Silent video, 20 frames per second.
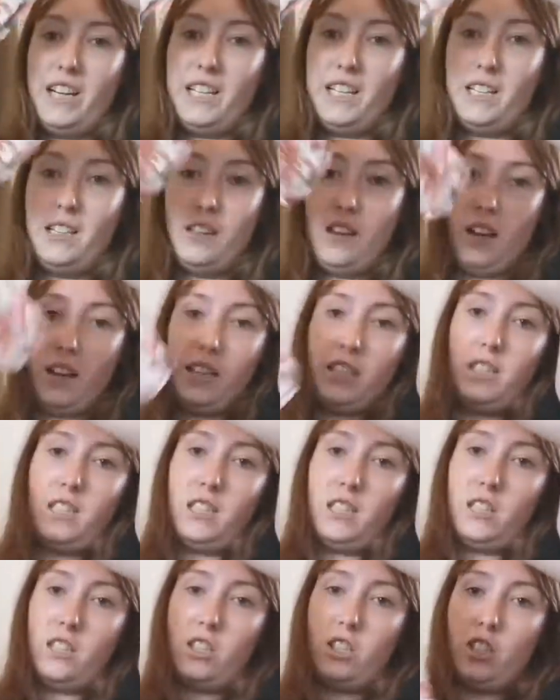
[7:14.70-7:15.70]
really
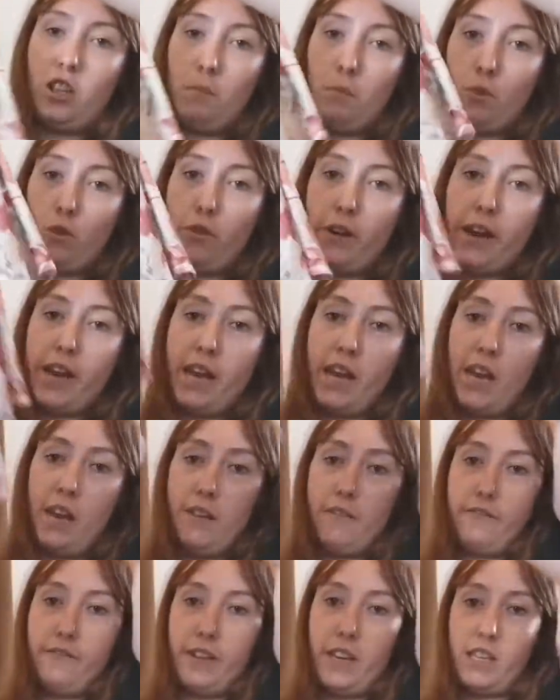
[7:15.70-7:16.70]
nice,
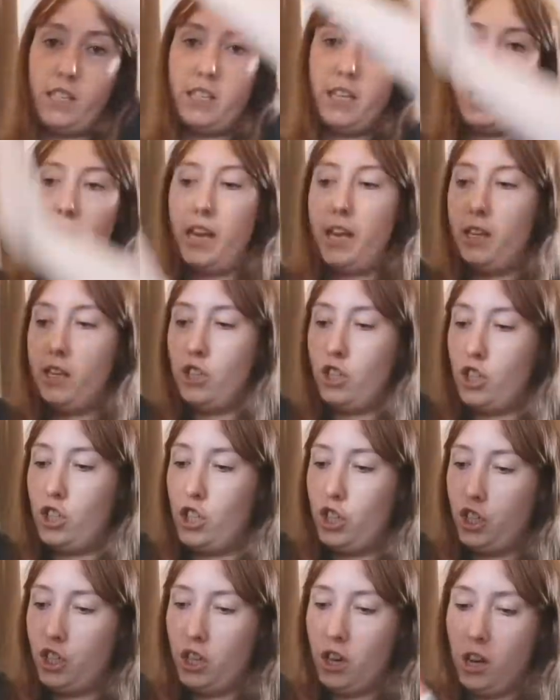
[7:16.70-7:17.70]
summery,
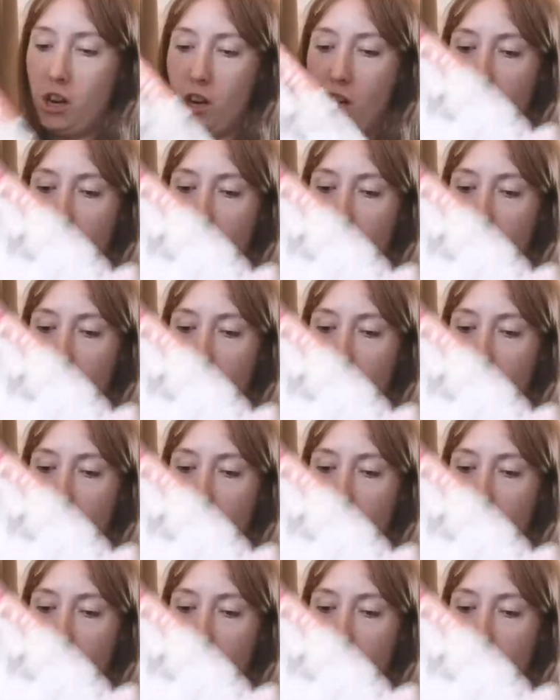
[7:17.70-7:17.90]
vintage